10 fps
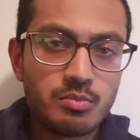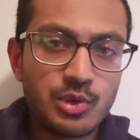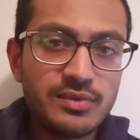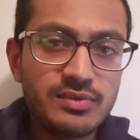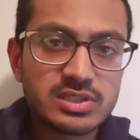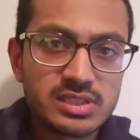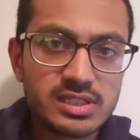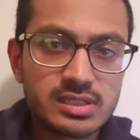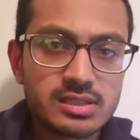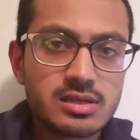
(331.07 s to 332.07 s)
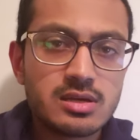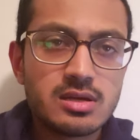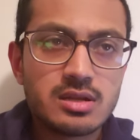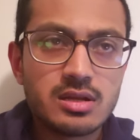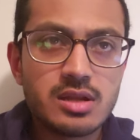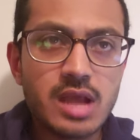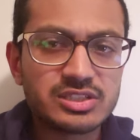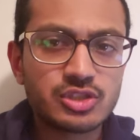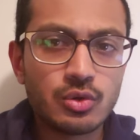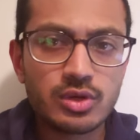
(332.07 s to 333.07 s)
previously
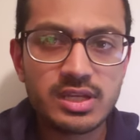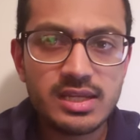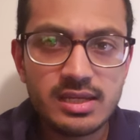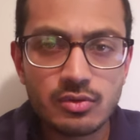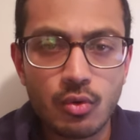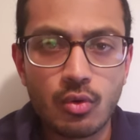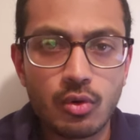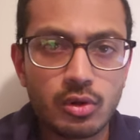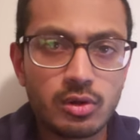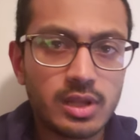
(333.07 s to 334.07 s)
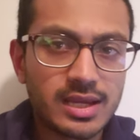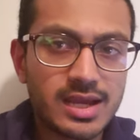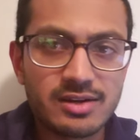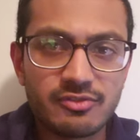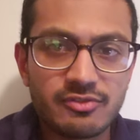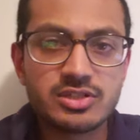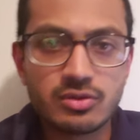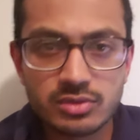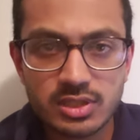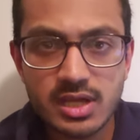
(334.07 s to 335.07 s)
not so keen or like kind of
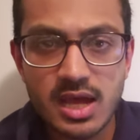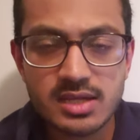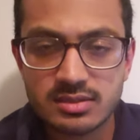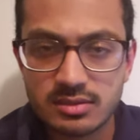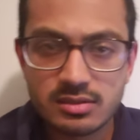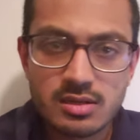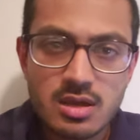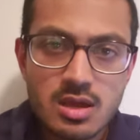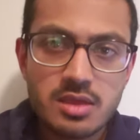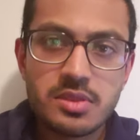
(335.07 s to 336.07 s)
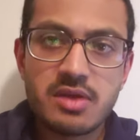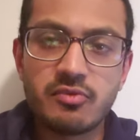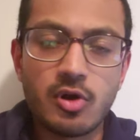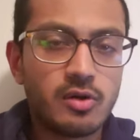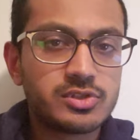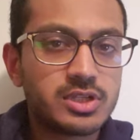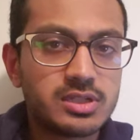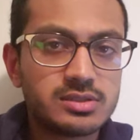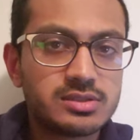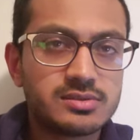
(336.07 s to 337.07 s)
friend-zoned the guys, they've all of a
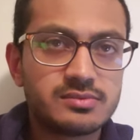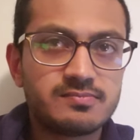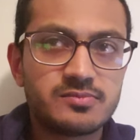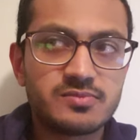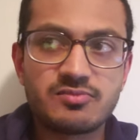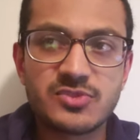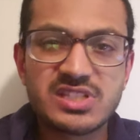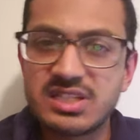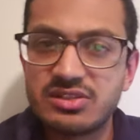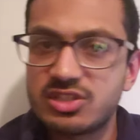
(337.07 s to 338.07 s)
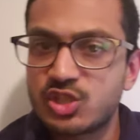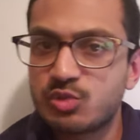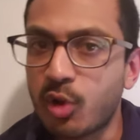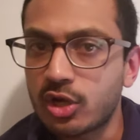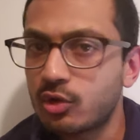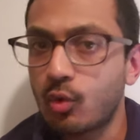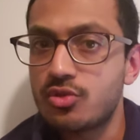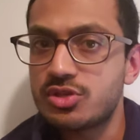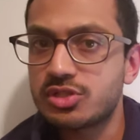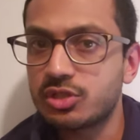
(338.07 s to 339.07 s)
sudden seen this spark
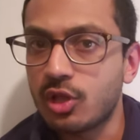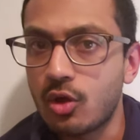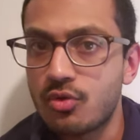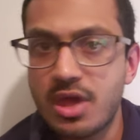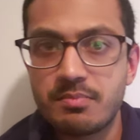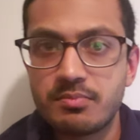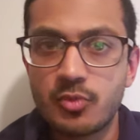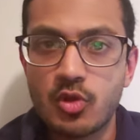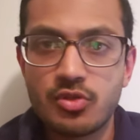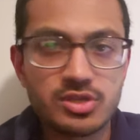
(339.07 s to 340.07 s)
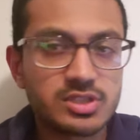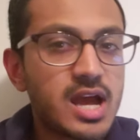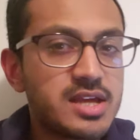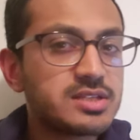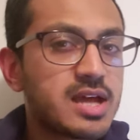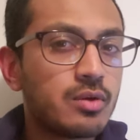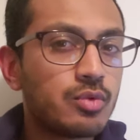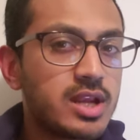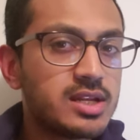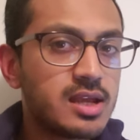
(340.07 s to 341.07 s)
or this glow that this guy is now
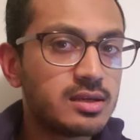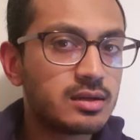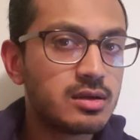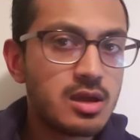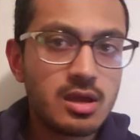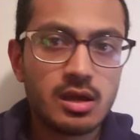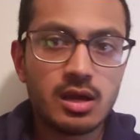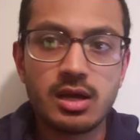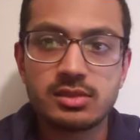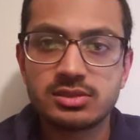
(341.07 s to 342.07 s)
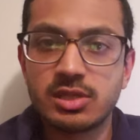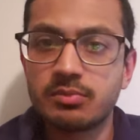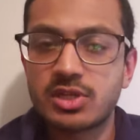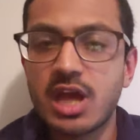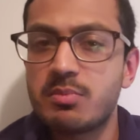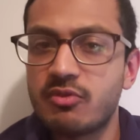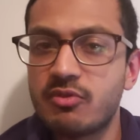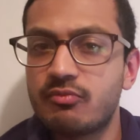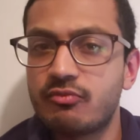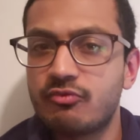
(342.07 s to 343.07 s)
radiating, uh, some type of
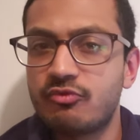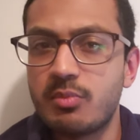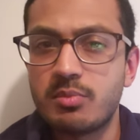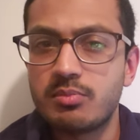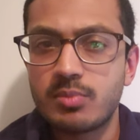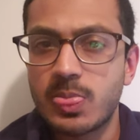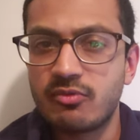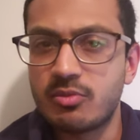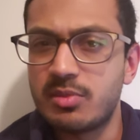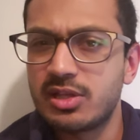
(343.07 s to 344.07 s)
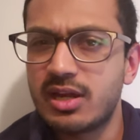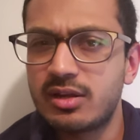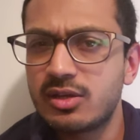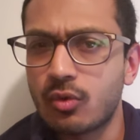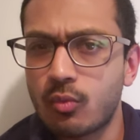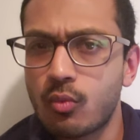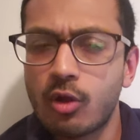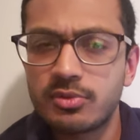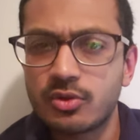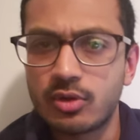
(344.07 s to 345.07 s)
fam familiarity or
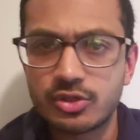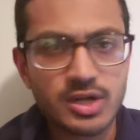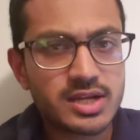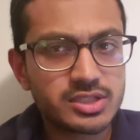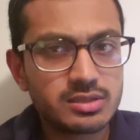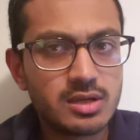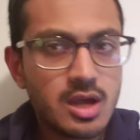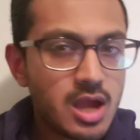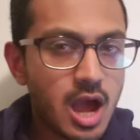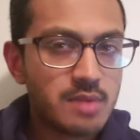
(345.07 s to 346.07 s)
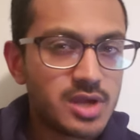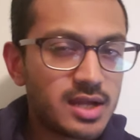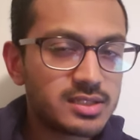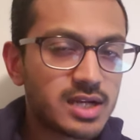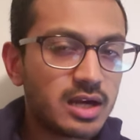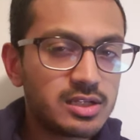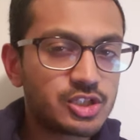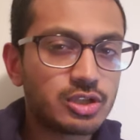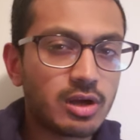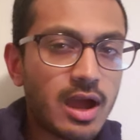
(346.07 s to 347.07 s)
warmth or attraction. I'm not entirely
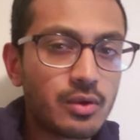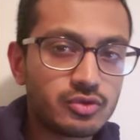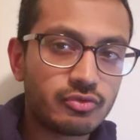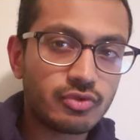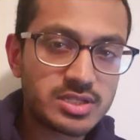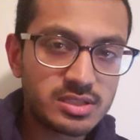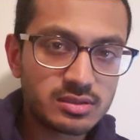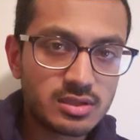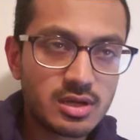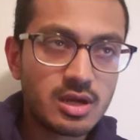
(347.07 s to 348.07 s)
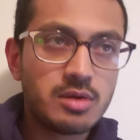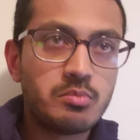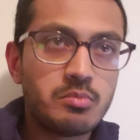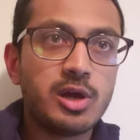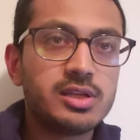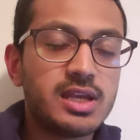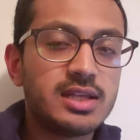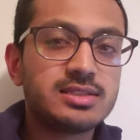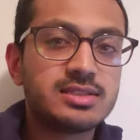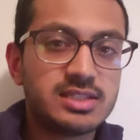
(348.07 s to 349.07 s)
sure how to phrase it, but
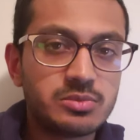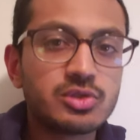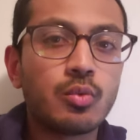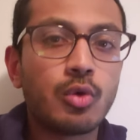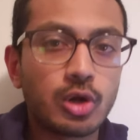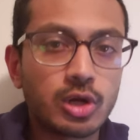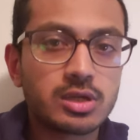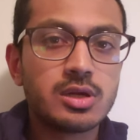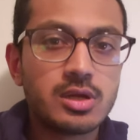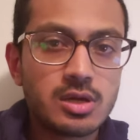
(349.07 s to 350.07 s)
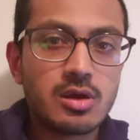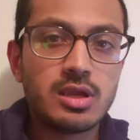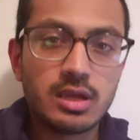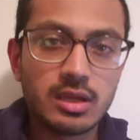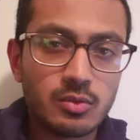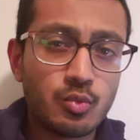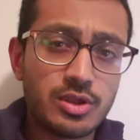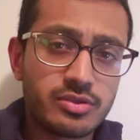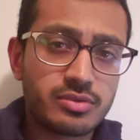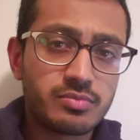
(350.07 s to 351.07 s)
it seems to work it,
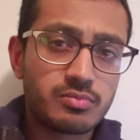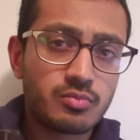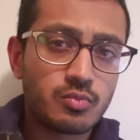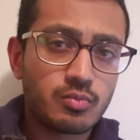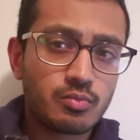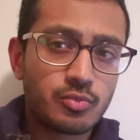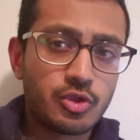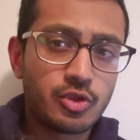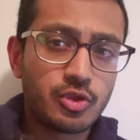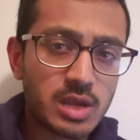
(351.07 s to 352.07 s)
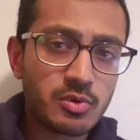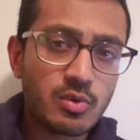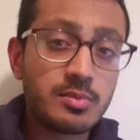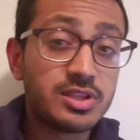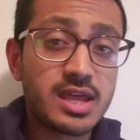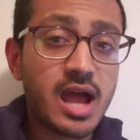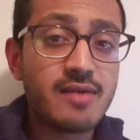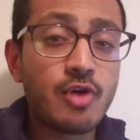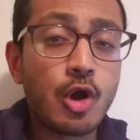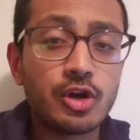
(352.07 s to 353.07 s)
with those type of women that
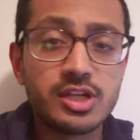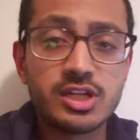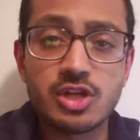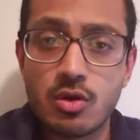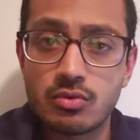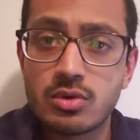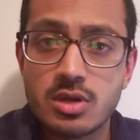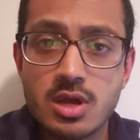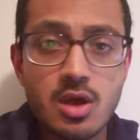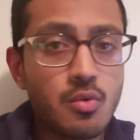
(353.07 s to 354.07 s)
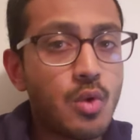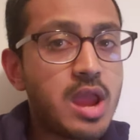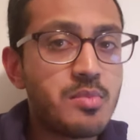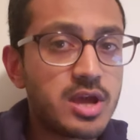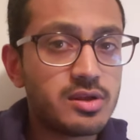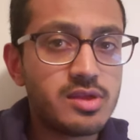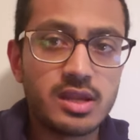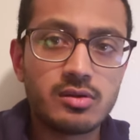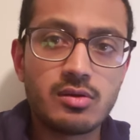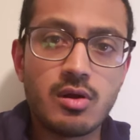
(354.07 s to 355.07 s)
I've already known way better
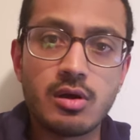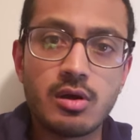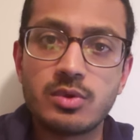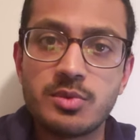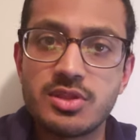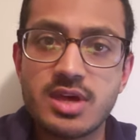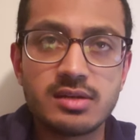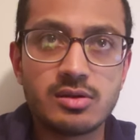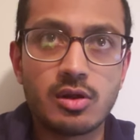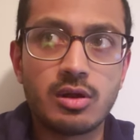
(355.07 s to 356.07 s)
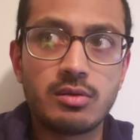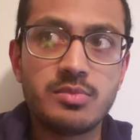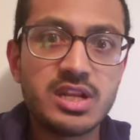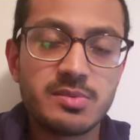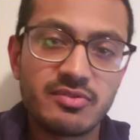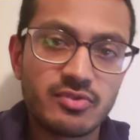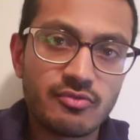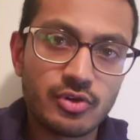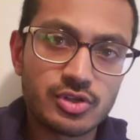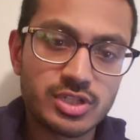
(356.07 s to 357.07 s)
than on women that are meeting me for
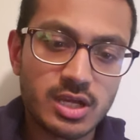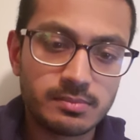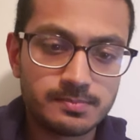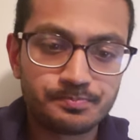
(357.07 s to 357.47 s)
the first time.